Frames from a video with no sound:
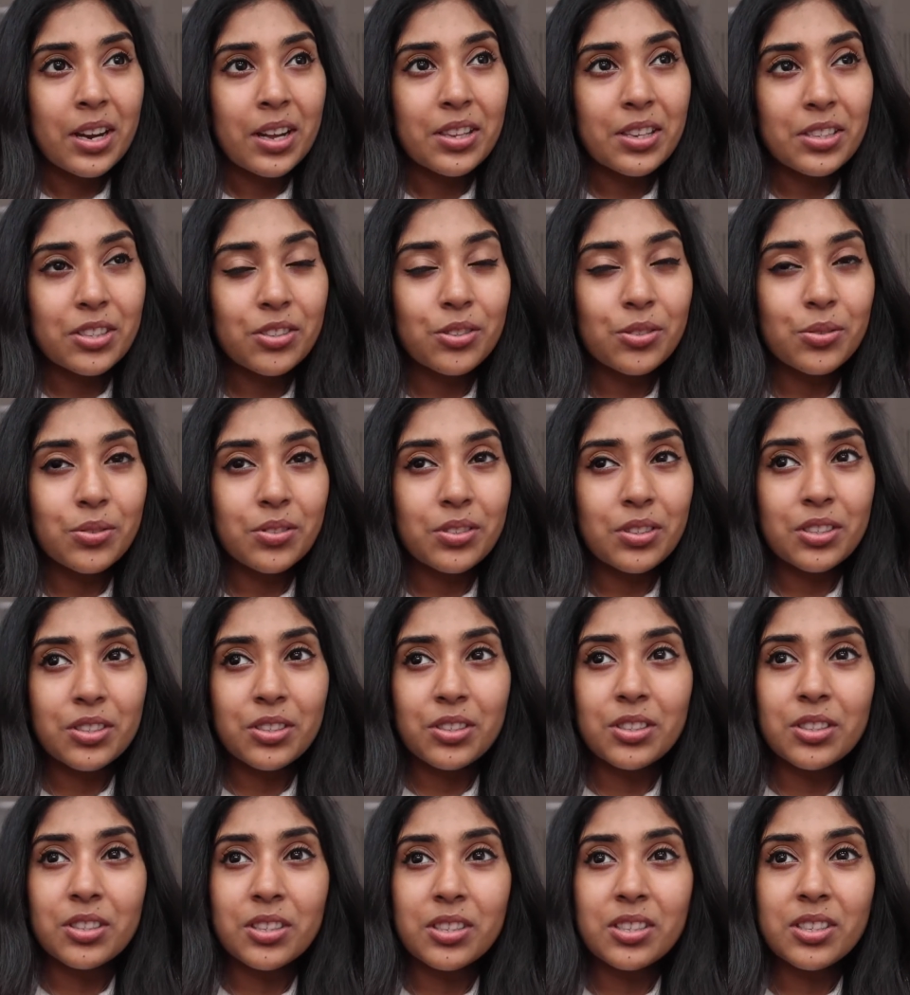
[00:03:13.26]
This
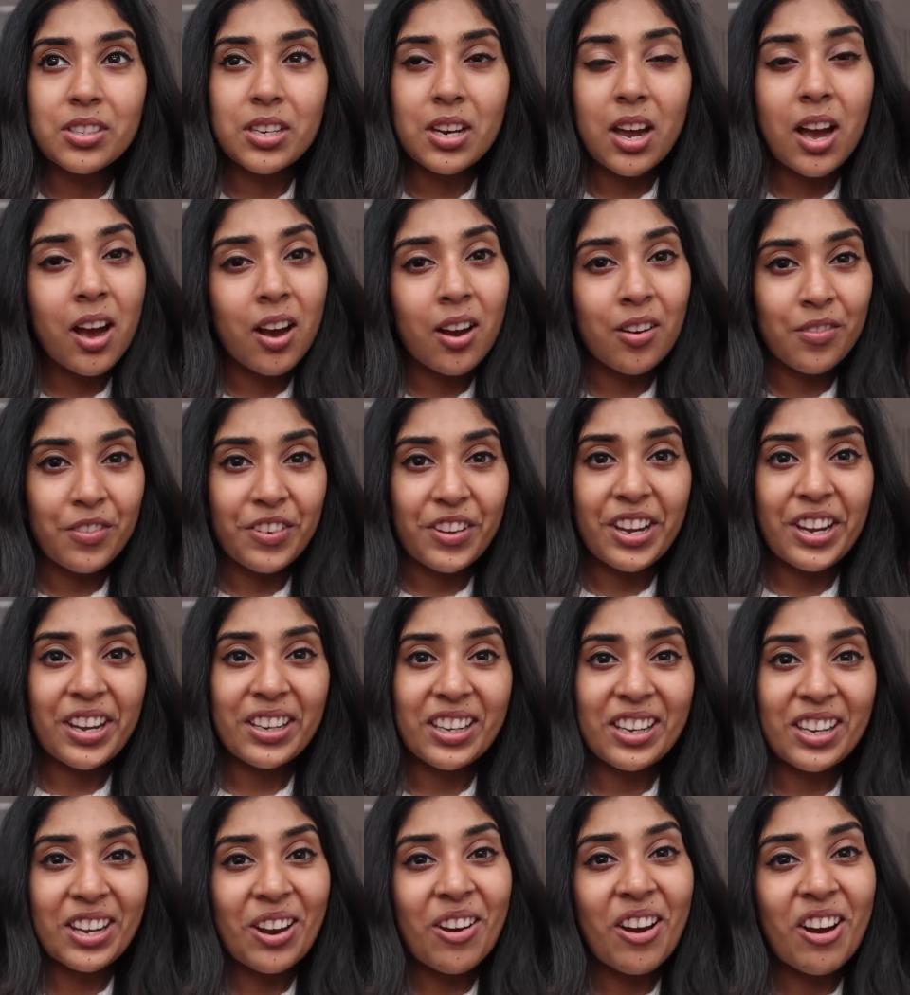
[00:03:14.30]
is the start of
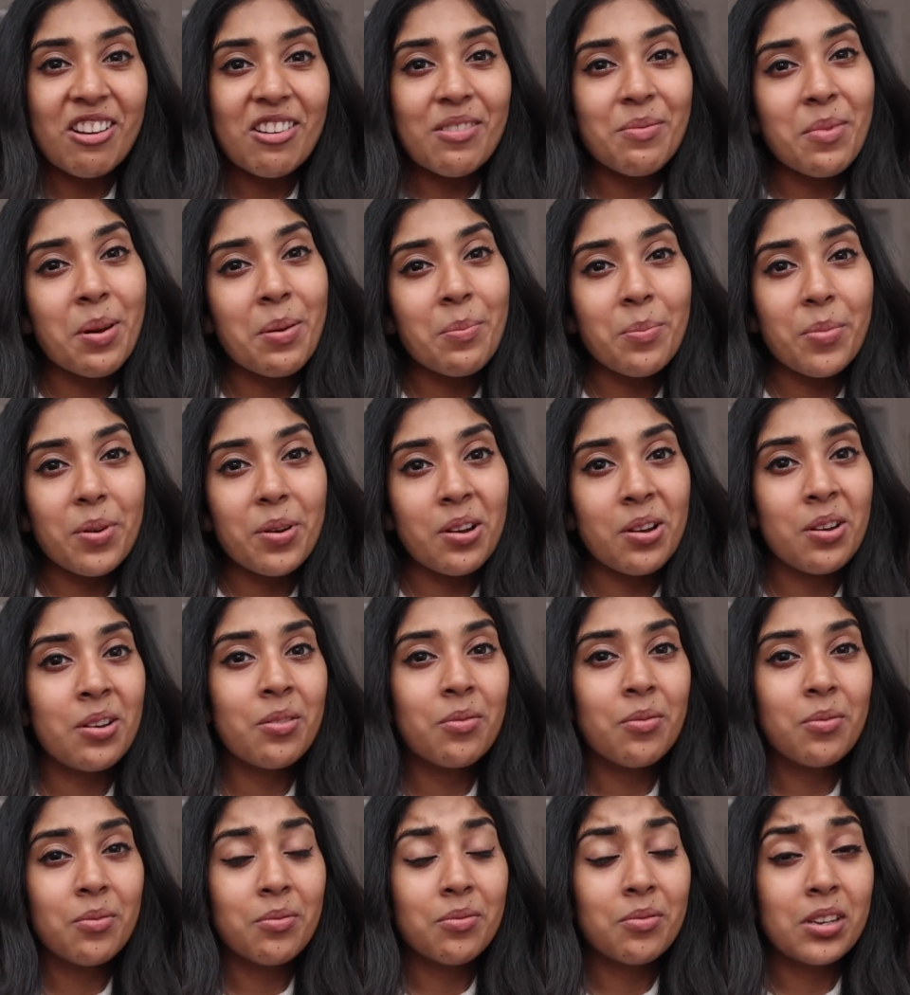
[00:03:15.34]
it. You know, I
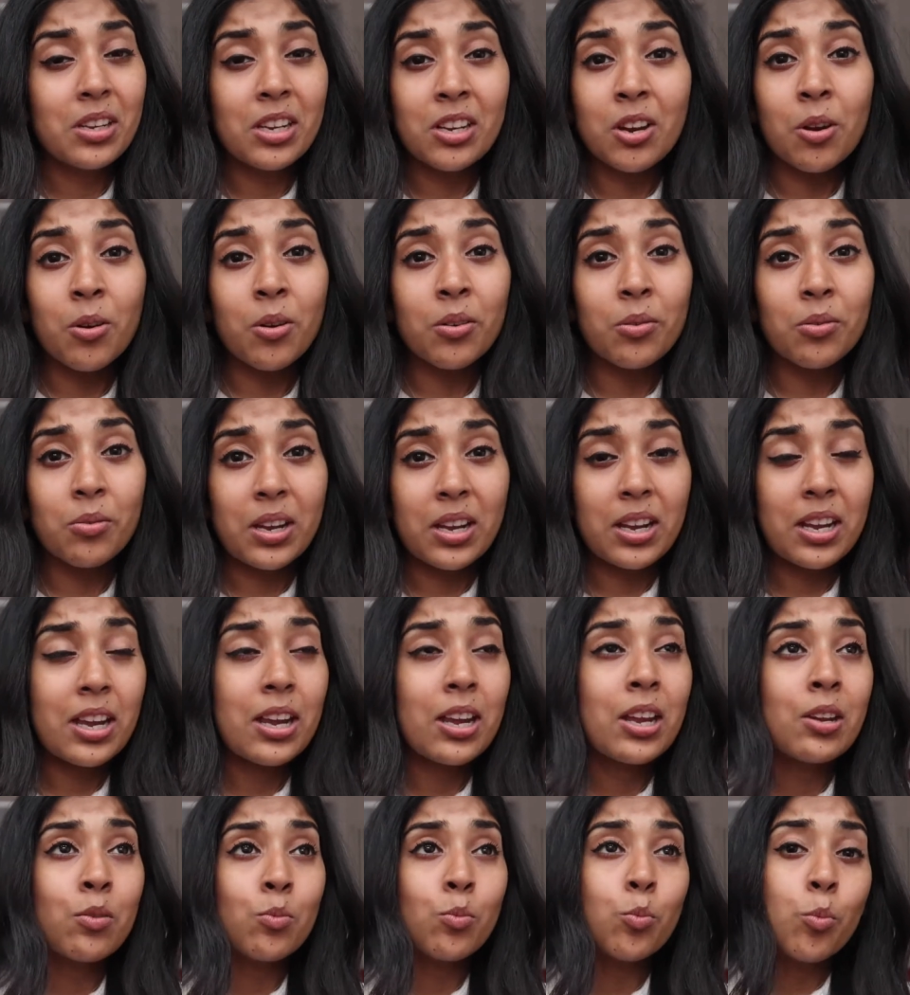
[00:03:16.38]
remember, you know,
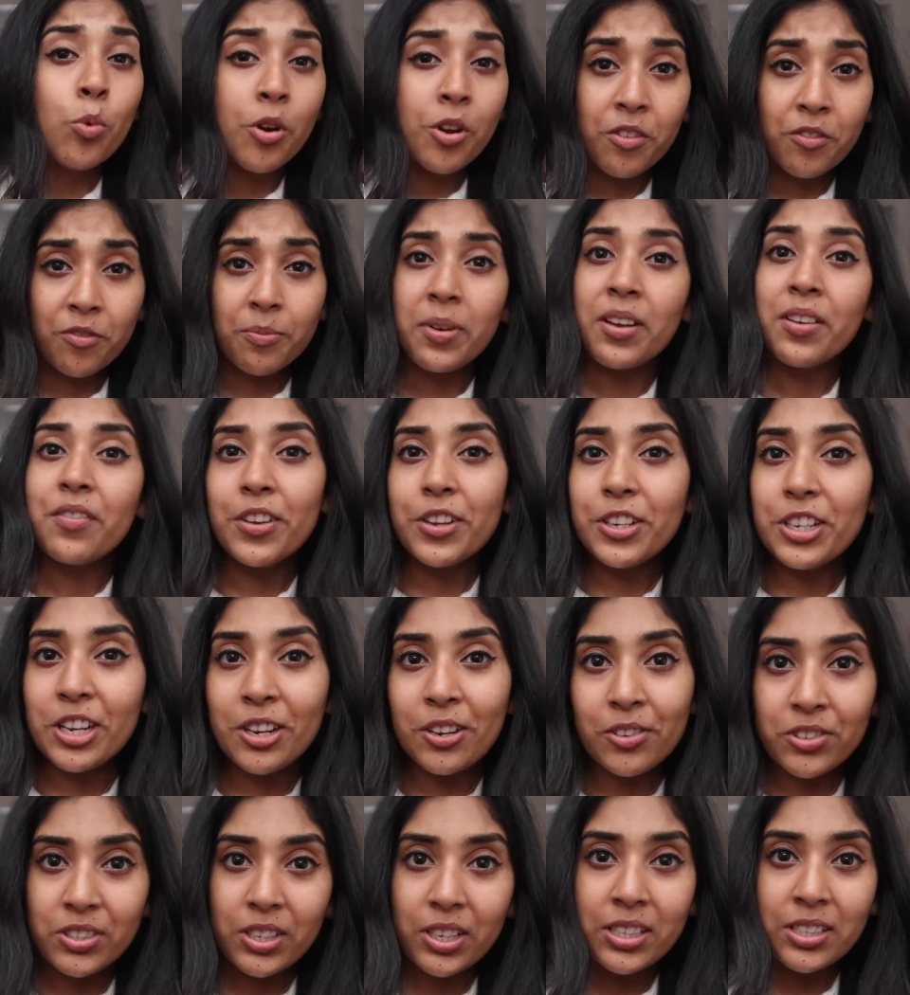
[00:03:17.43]
in one of my
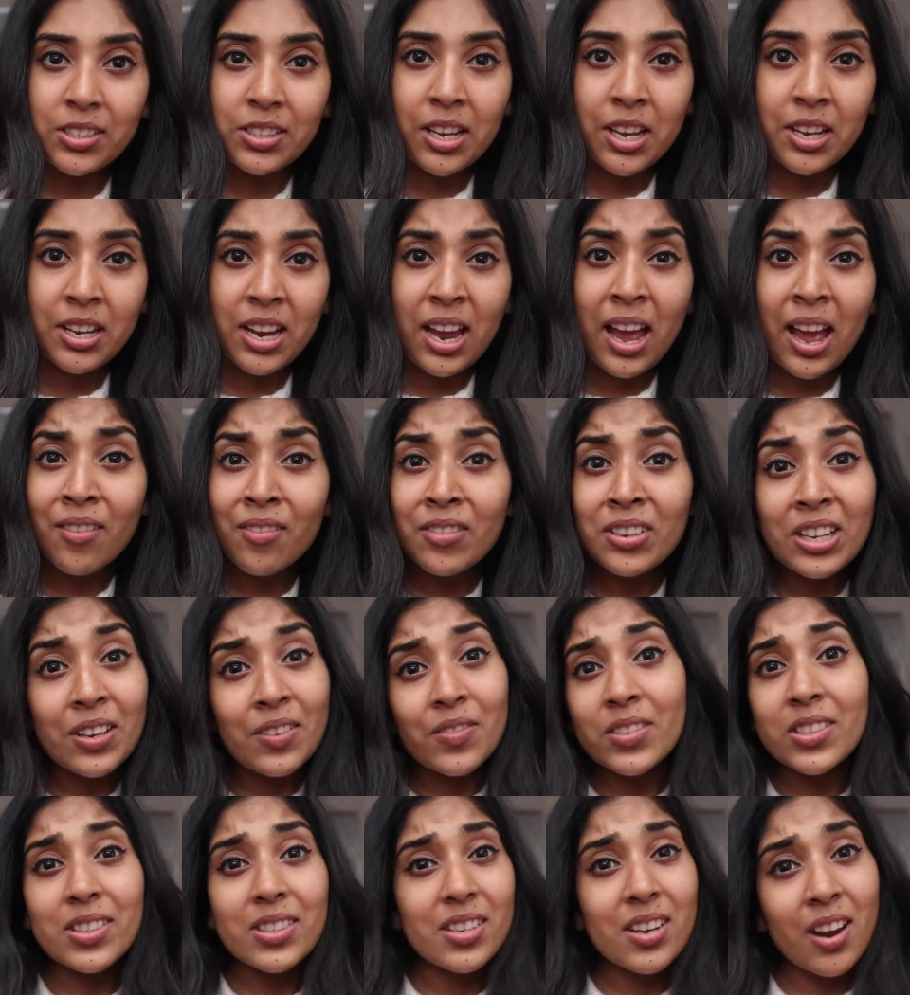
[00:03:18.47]
videos I said I haven't
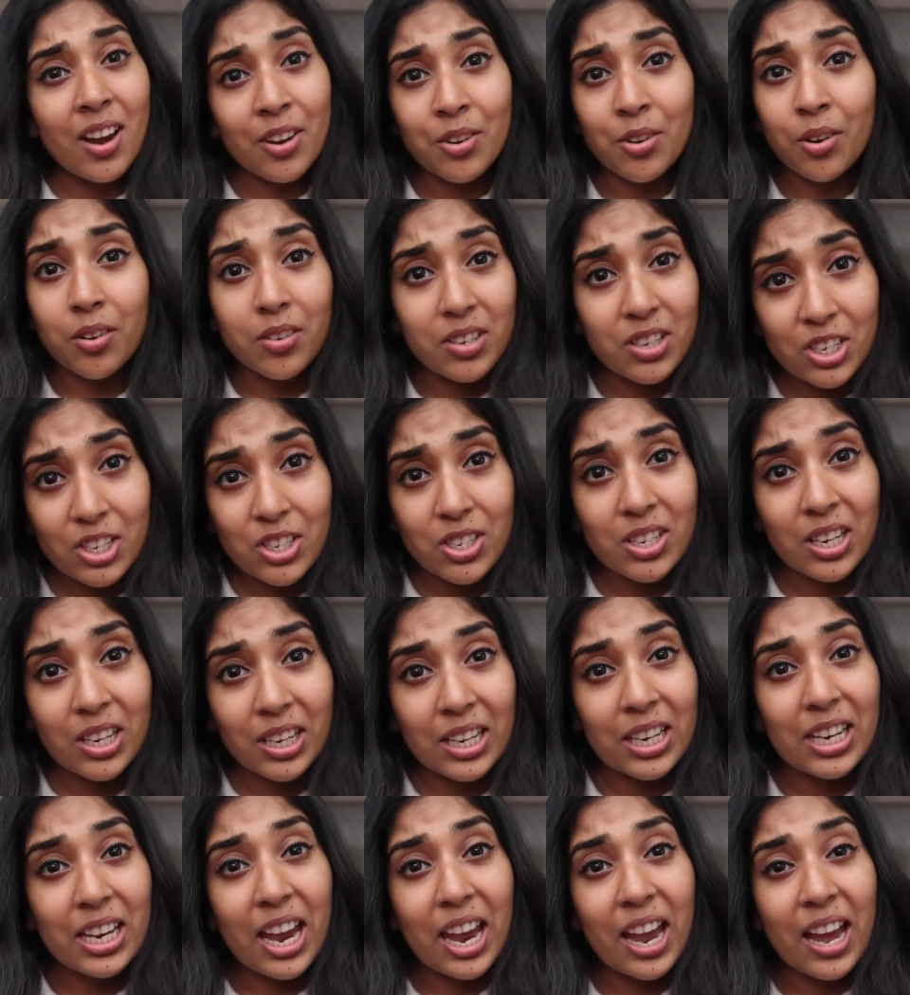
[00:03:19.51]
even started
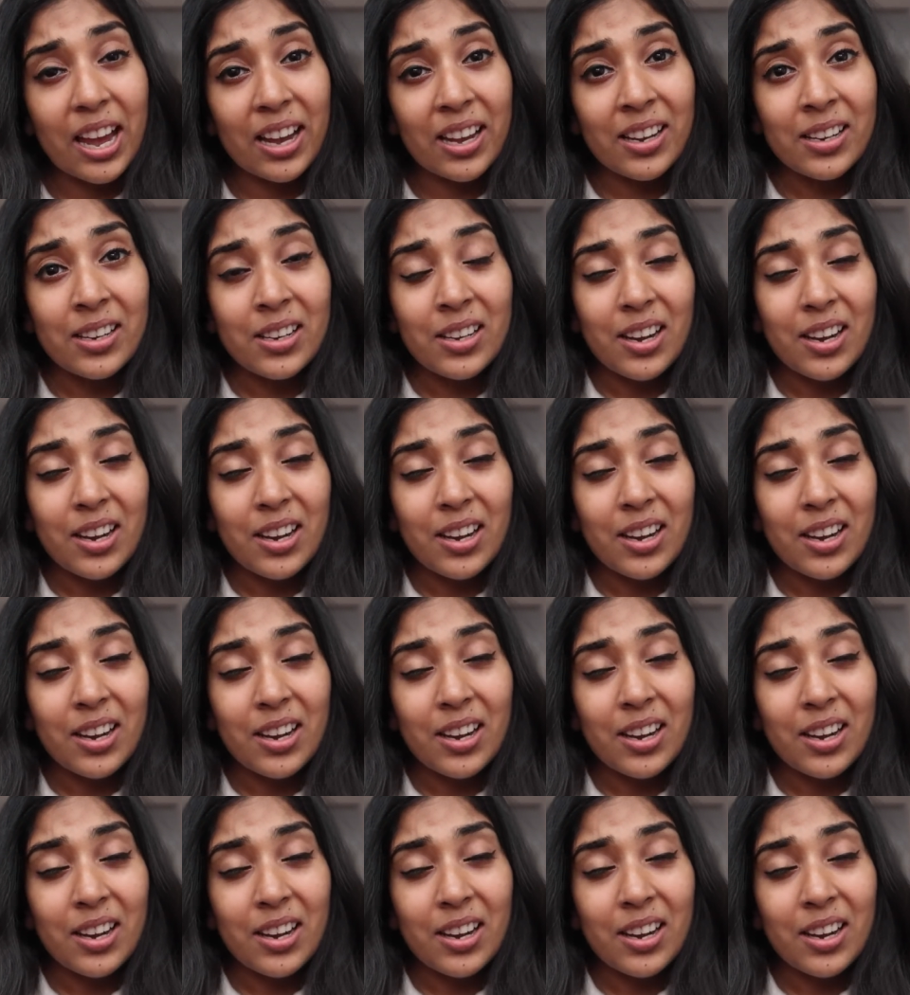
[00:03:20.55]
auditioning yet.